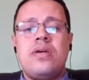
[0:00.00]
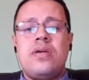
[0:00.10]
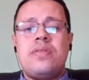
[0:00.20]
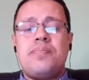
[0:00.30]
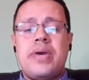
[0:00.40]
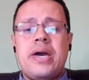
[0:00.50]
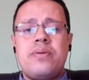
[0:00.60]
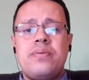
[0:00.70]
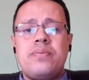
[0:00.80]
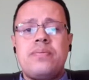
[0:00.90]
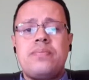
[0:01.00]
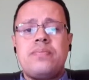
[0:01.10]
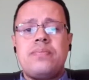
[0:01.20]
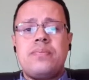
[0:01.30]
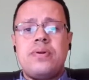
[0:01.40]
The piano
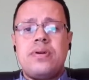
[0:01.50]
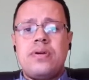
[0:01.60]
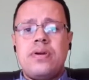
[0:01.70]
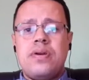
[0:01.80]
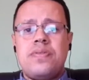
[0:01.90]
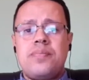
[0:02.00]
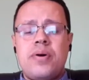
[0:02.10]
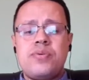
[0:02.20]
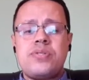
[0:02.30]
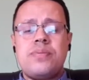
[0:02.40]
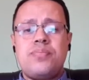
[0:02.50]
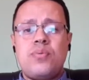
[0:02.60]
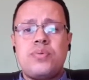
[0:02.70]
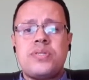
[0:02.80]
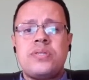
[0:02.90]
is the most
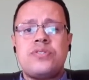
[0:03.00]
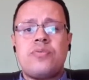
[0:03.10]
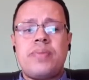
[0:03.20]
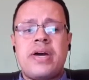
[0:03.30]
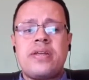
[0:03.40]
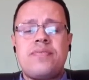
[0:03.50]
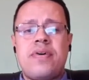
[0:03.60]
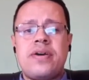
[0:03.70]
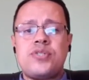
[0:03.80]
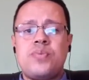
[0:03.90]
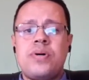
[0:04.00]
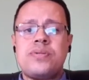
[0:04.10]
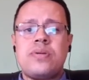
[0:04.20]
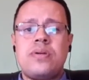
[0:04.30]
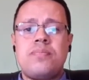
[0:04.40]
important dramatic device
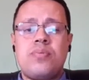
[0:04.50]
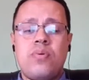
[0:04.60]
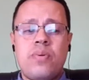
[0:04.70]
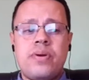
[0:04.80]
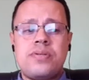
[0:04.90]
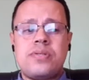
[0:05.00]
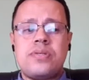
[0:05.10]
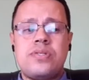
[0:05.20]
Wilson employs